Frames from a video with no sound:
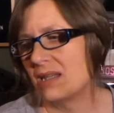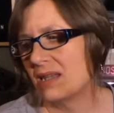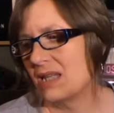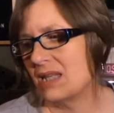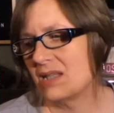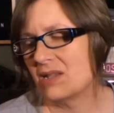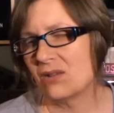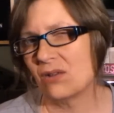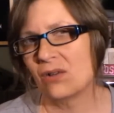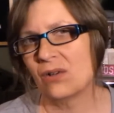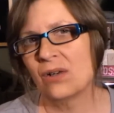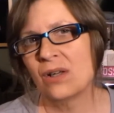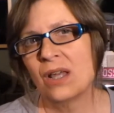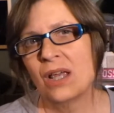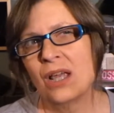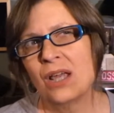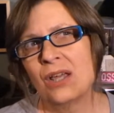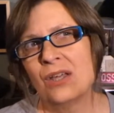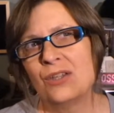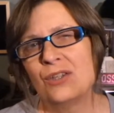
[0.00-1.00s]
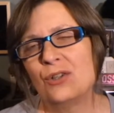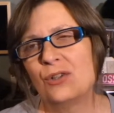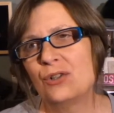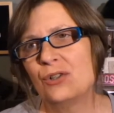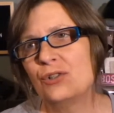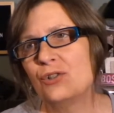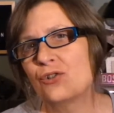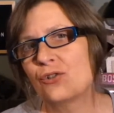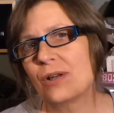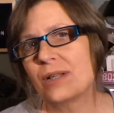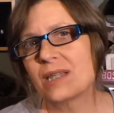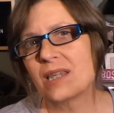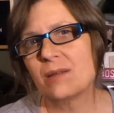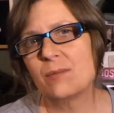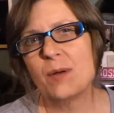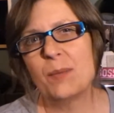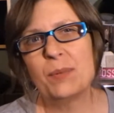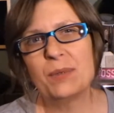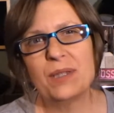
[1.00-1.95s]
These are, you could dress them up,